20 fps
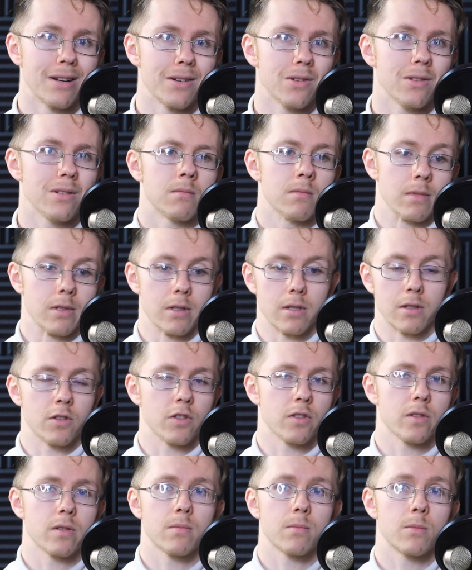model. Let's
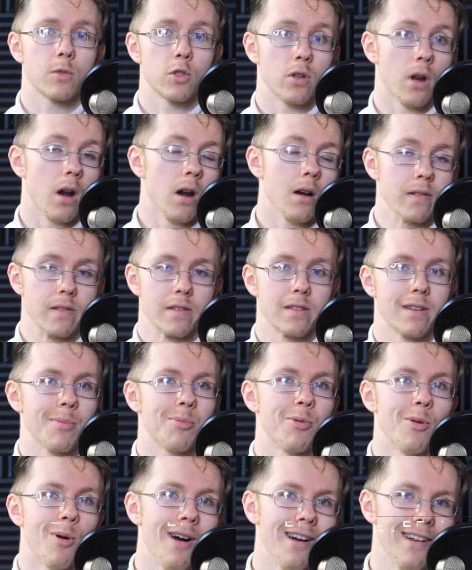just start. Step
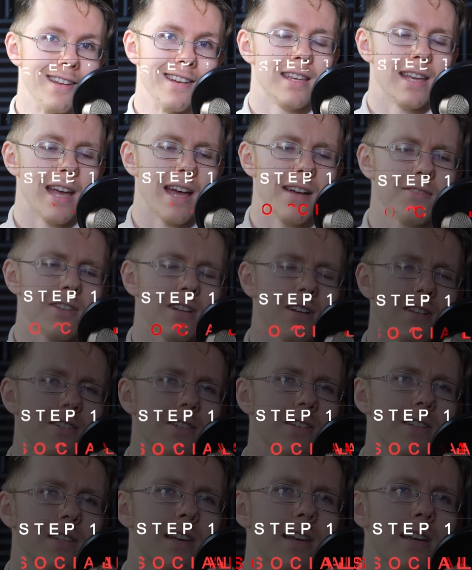1. You have to
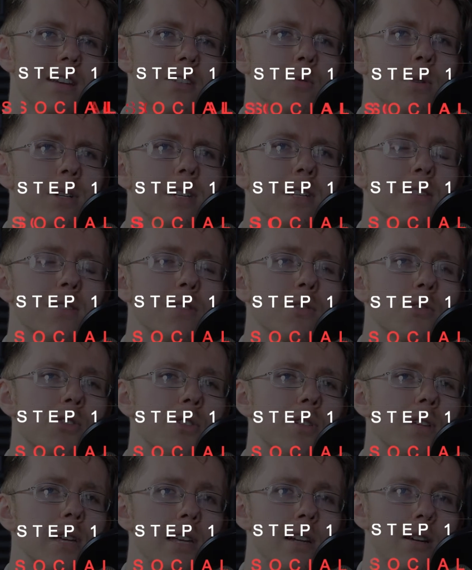understand what a
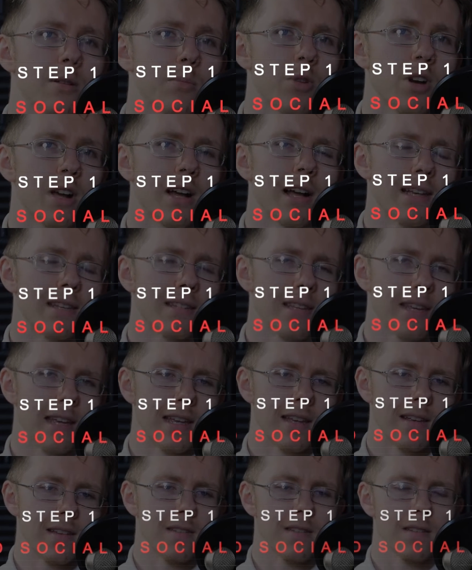social enterprise
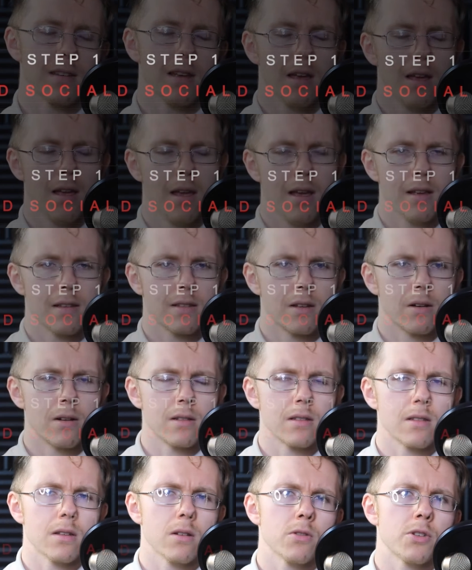is. So a
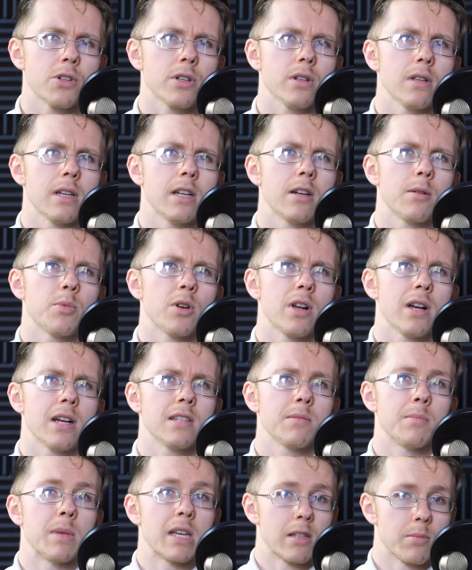social
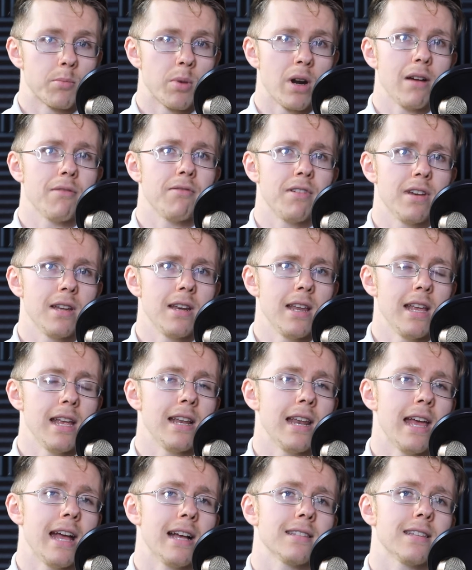enterprise makes profit
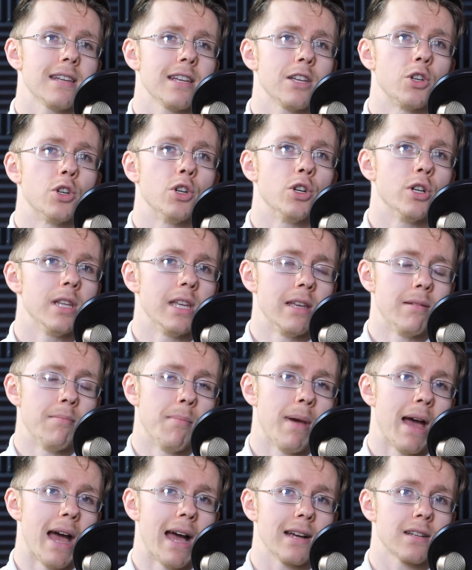and has a good
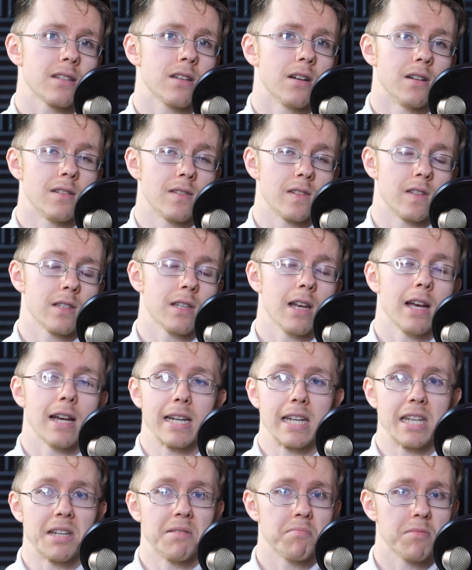impact on
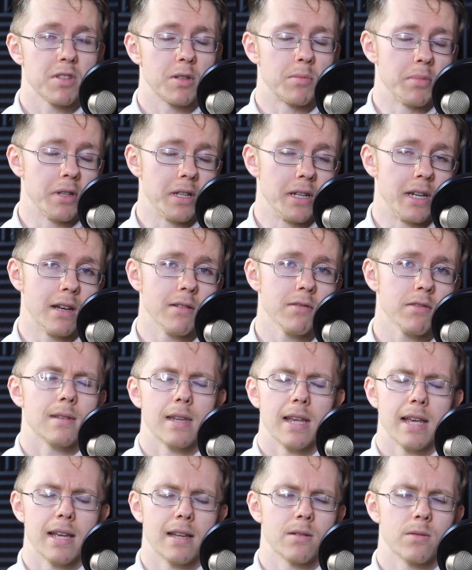society. Simple enough.
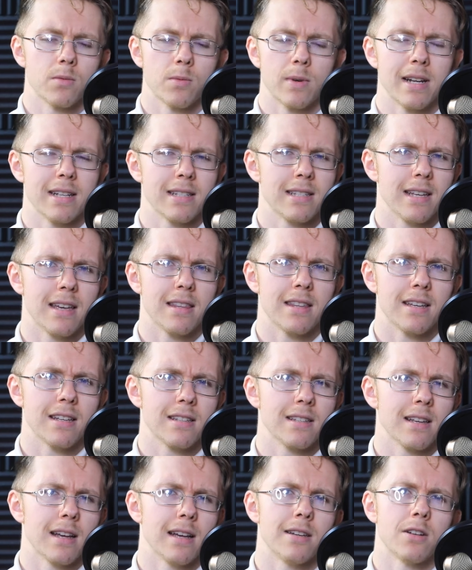And when I say
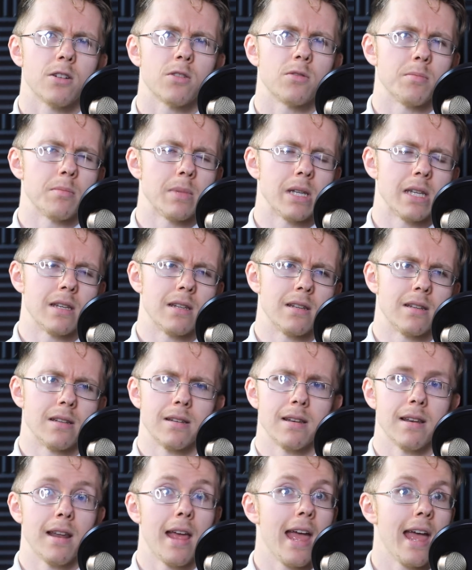this, I don't
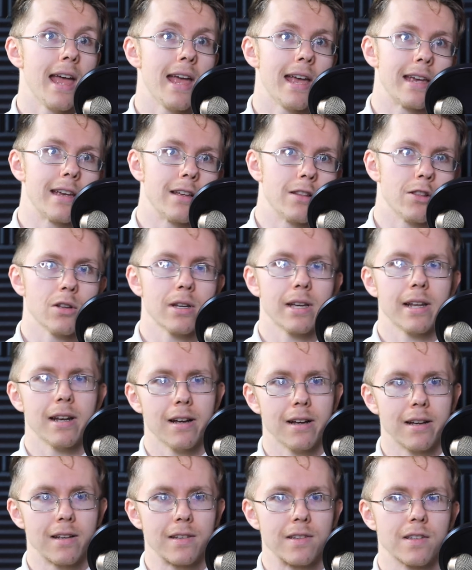mean, hey, look at
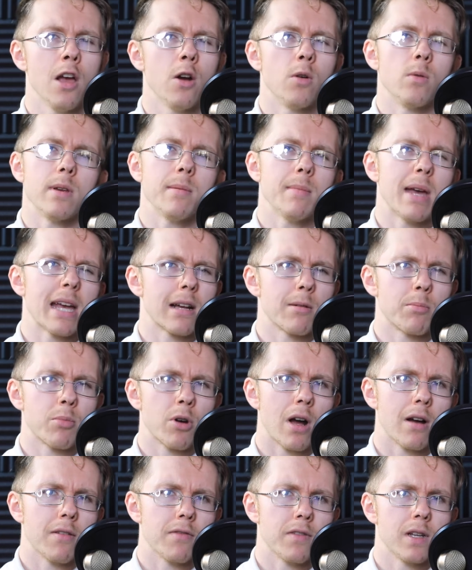us. We make a
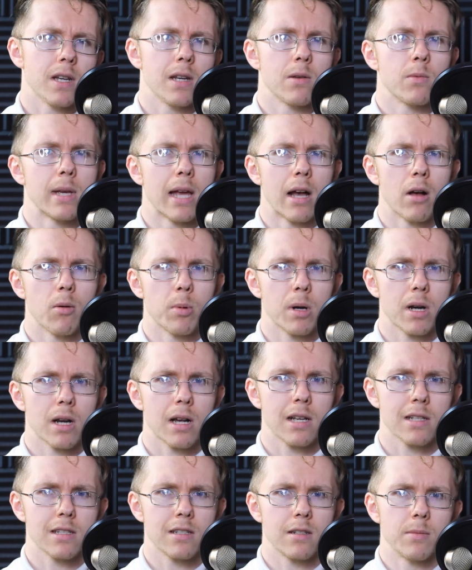profit and we help our
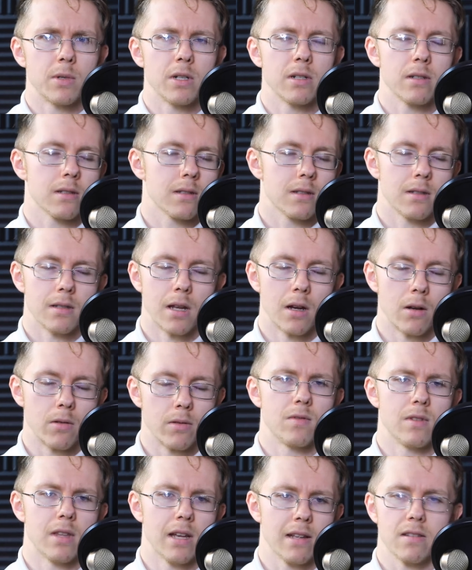customers. No,
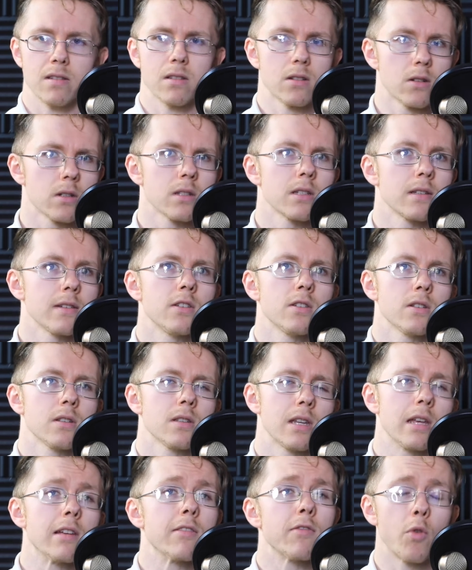that's literally
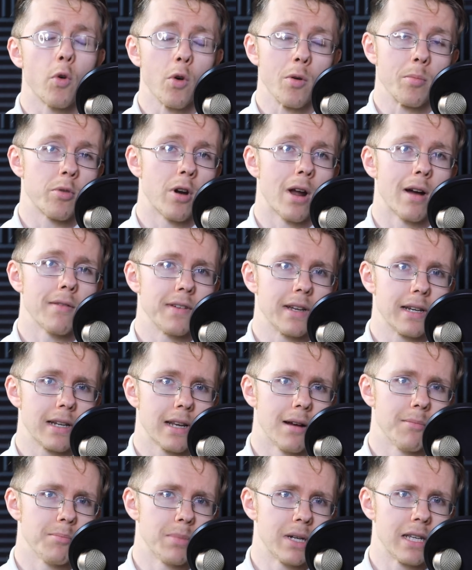just a for-profit
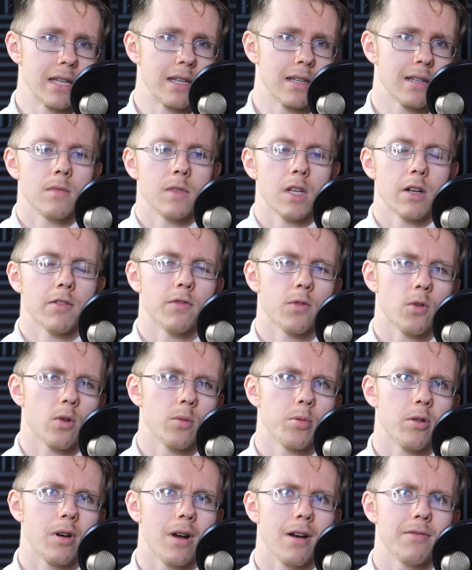company. A
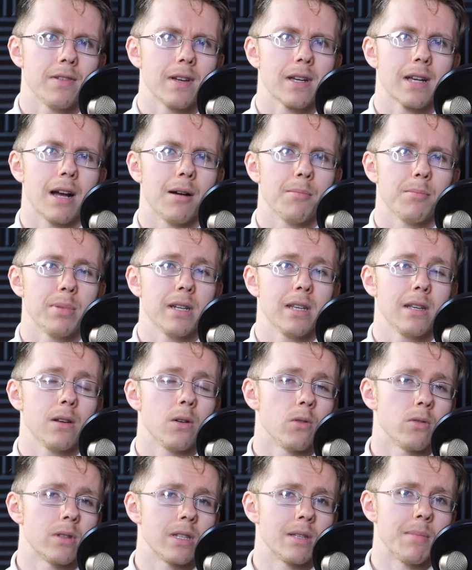for-profit company
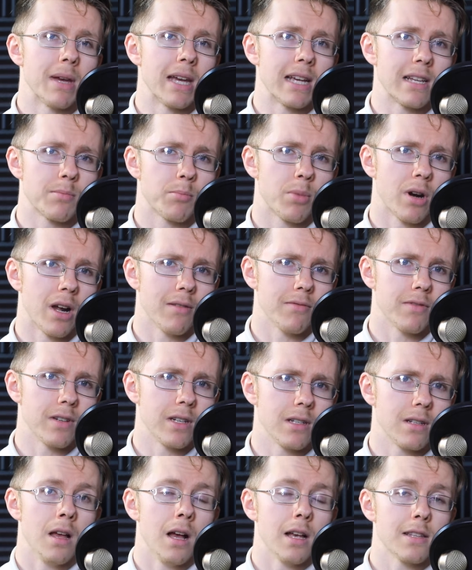only makes
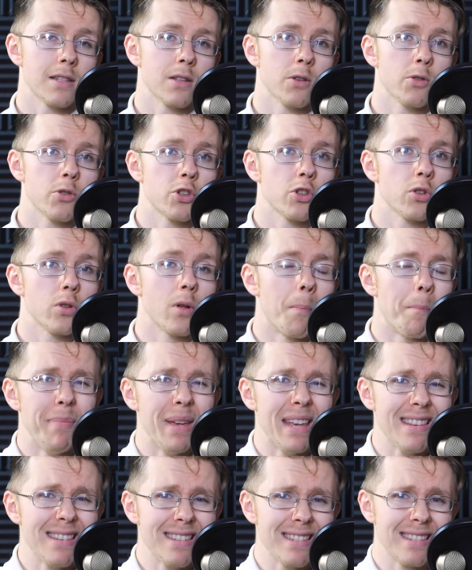profit. A social
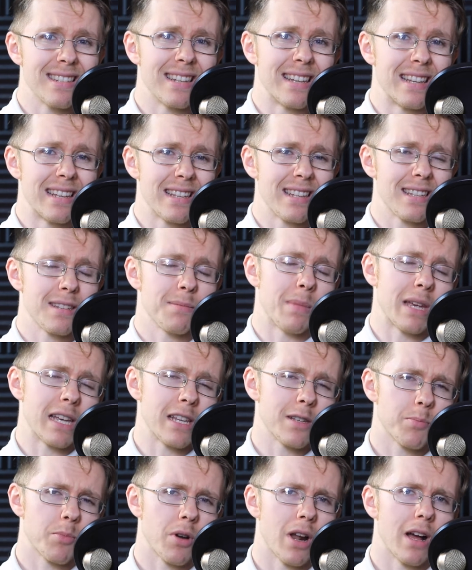business
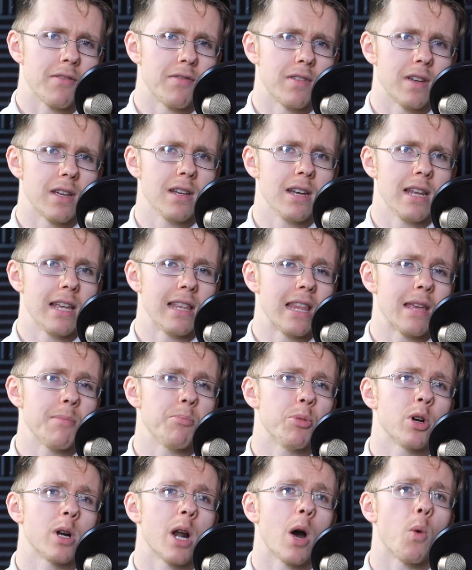makes profit and they
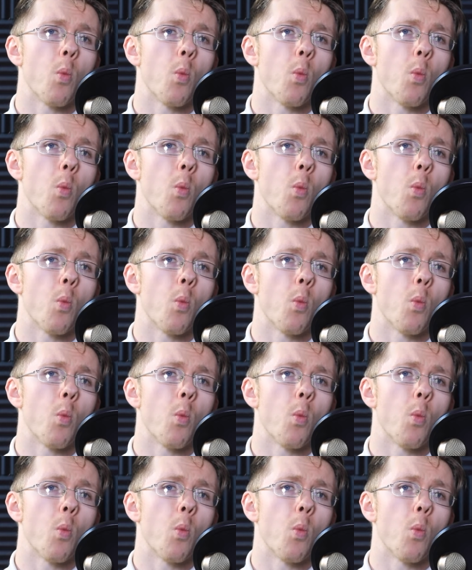put